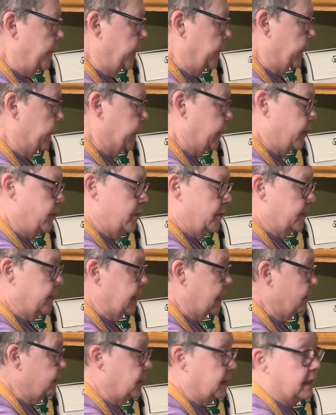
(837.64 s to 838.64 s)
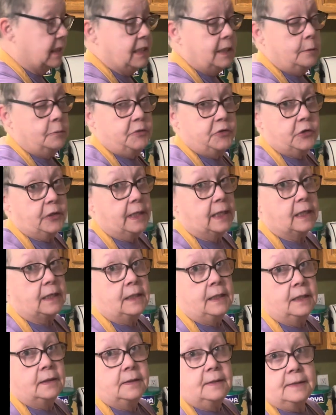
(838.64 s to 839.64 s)
And you just have to keep checking
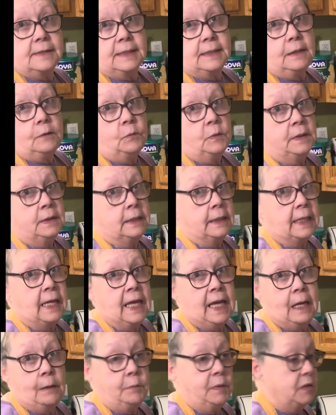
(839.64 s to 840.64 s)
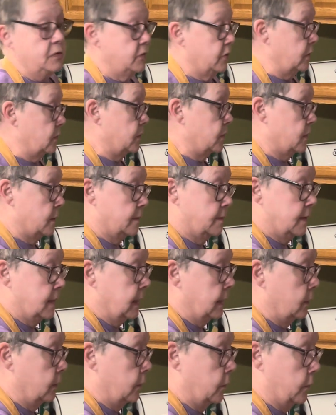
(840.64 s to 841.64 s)
it to see when the cabbage is
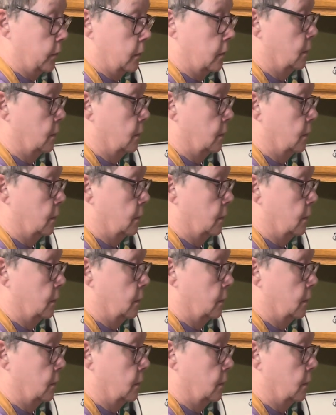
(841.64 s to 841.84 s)
tender.